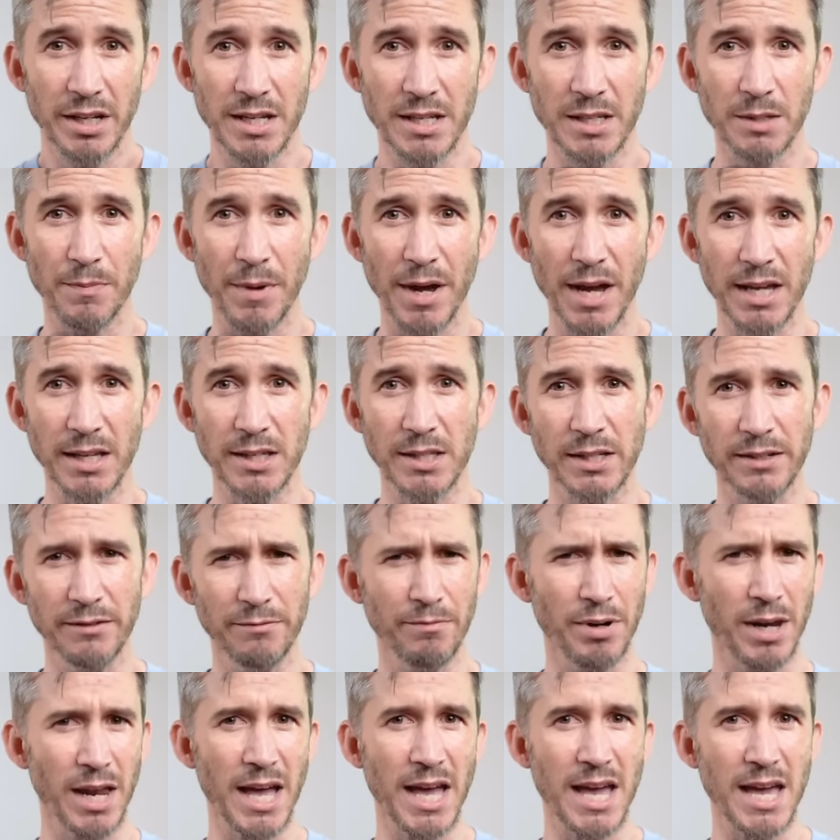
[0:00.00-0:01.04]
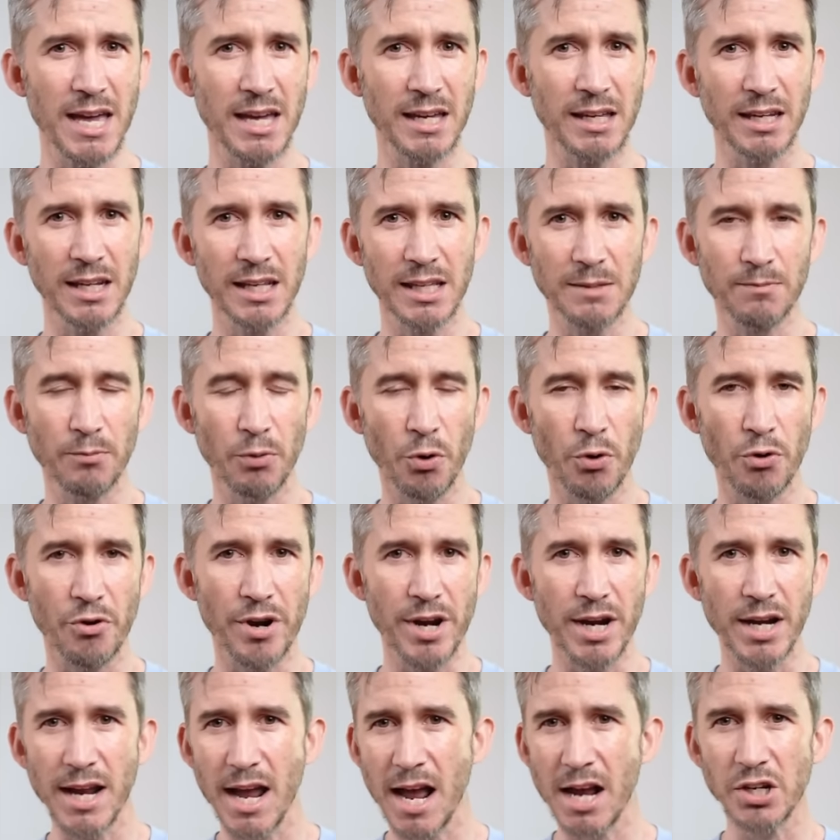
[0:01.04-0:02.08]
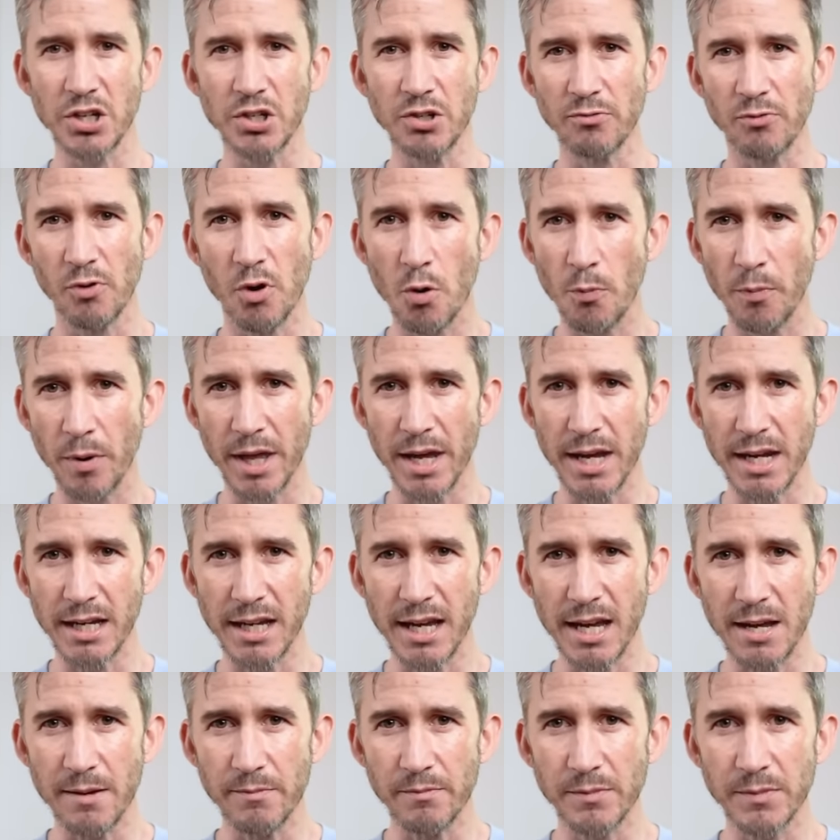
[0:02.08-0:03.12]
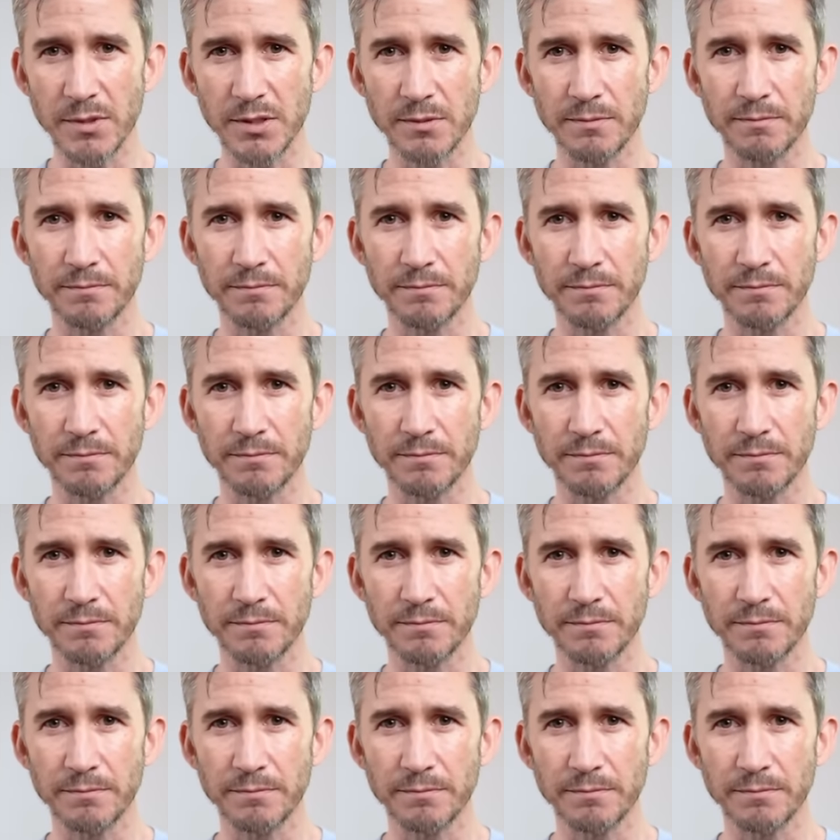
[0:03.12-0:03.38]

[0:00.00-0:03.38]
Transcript: The space of playing and exploring action role-playing games.